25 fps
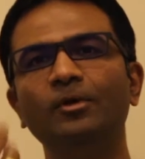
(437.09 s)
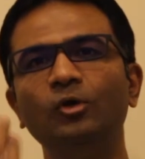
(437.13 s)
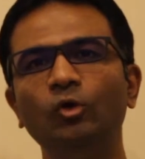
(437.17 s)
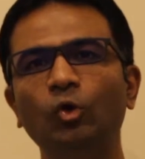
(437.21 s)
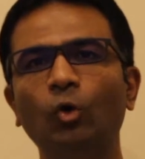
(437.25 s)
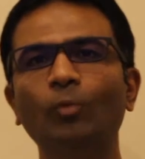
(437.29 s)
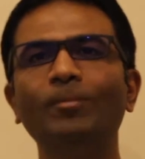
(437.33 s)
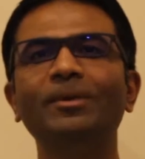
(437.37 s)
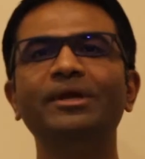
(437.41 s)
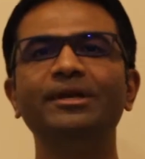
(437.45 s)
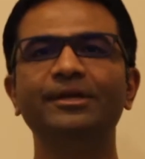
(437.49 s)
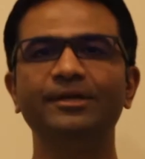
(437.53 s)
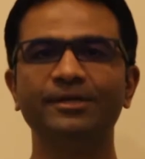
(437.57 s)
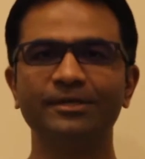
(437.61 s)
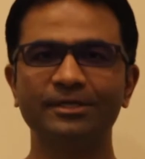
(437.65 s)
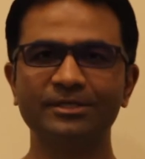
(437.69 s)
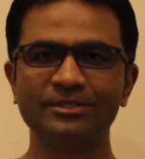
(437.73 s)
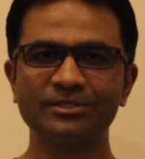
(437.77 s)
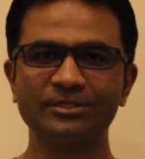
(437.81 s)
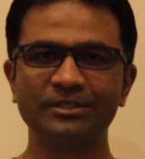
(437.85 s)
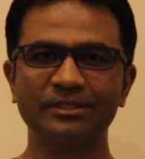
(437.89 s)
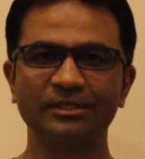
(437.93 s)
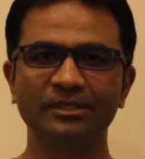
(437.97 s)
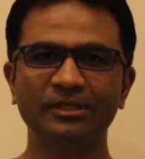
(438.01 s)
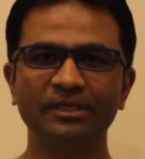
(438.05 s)
domain
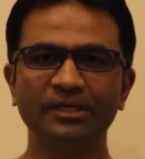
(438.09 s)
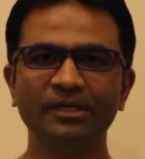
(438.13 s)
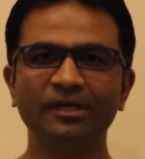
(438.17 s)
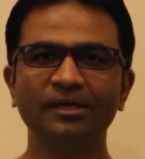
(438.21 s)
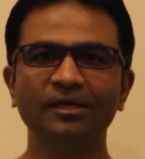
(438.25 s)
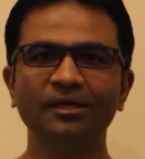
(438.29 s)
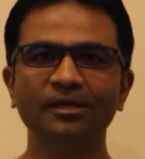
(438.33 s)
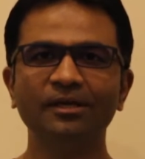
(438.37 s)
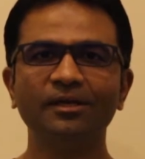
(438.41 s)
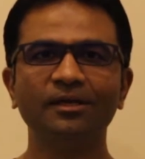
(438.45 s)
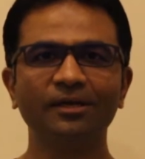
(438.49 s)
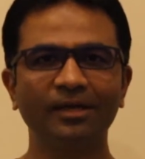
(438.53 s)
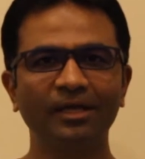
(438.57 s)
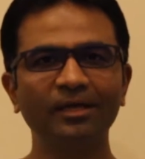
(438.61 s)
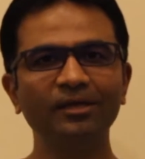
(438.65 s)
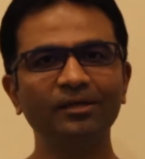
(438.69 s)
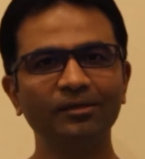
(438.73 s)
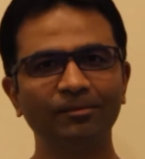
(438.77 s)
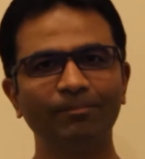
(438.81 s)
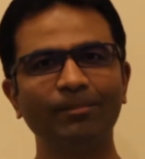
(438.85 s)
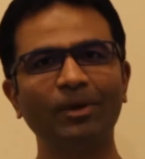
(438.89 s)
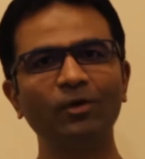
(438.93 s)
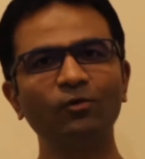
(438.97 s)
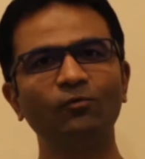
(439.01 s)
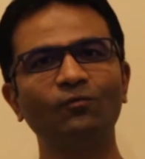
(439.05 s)
industry,
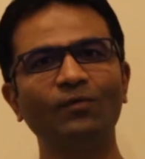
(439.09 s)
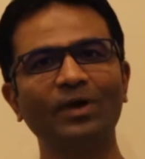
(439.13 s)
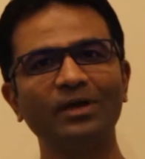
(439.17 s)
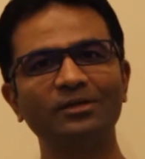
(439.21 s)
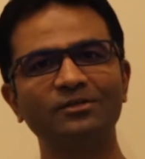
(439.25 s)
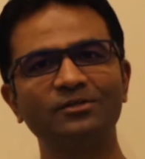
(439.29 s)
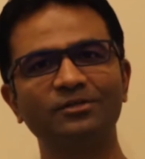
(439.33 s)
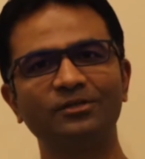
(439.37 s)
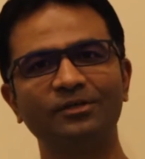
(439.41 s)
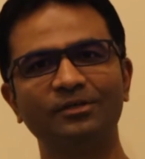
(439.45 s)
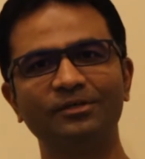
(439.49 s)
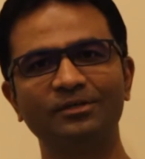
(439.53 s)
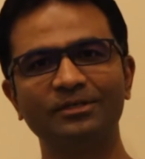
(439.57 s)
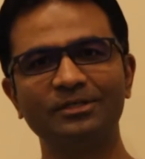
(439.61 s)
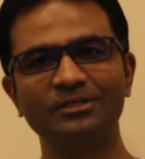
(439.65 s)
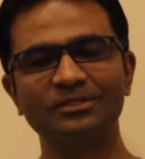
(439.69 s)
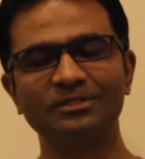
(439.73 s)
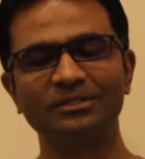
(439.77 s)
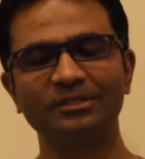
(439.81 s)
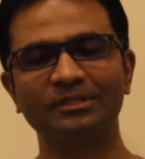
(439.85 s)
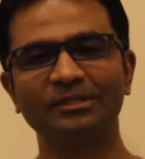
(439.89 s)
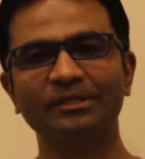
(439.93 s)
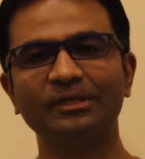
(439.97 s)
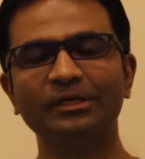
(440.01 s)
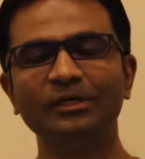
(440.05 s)
like manufacturing
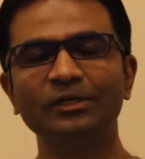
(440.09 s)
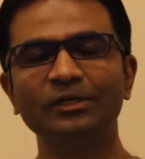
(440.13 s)
industry.